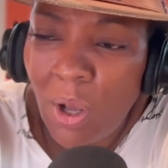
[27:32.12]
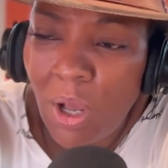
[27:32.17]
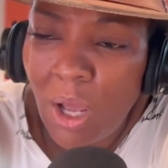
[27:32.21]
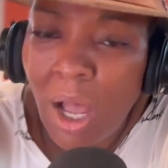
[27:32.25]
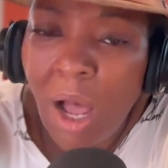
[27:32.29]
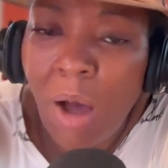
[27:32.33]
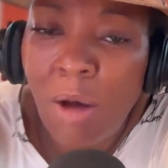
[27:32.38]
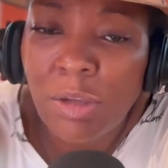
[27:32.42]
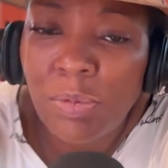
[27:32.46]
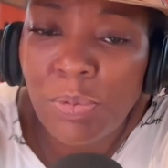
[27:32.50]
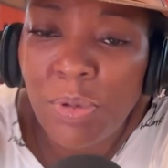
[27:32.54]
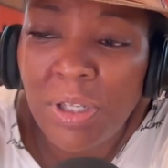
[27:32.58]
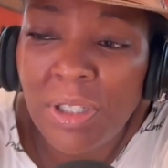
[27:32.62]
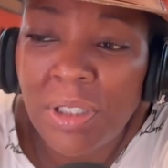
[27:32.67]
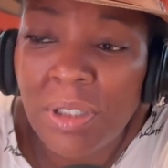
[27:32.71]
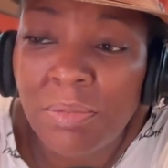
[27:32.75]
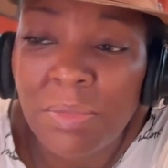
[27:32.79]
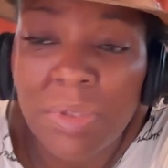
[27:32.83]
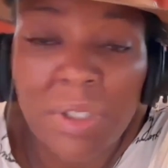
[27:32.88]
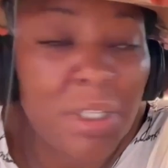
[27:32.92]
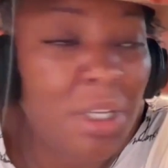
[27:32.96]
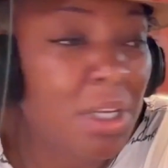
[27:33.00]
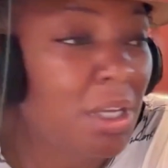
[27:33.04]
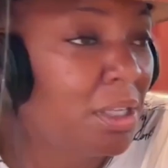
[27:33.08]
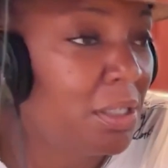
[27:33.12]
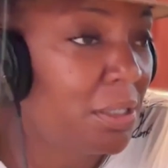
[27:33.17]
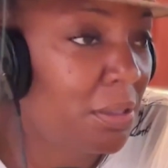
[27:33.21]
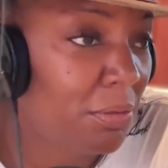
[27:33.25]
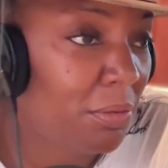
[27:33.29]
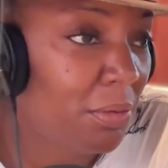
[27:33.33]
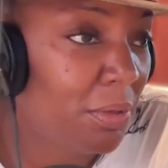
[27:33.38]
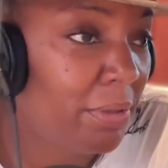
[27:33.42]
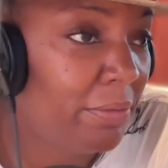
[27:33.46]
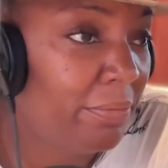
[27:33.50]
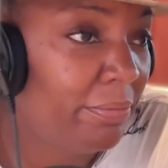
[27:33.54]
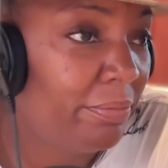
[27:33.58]
I was putting some skids
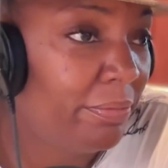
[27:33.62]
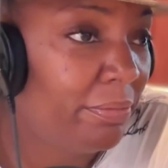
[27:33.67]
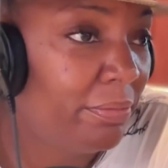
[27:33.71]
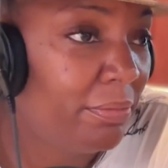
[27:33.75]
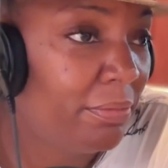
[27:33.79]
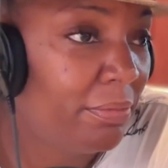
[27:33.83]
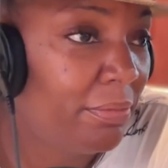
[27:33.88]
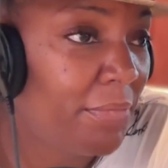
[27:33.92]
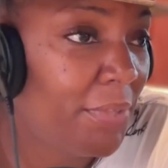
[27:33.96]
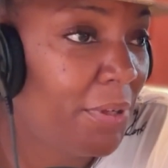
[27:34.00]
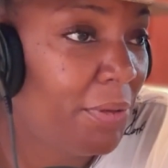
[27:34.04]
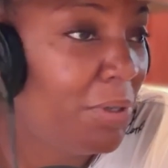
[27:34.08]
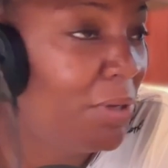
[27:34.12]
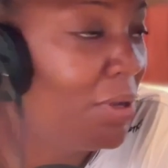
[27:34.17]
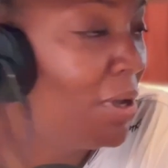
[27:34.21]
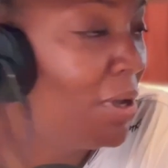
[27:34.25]
on. You know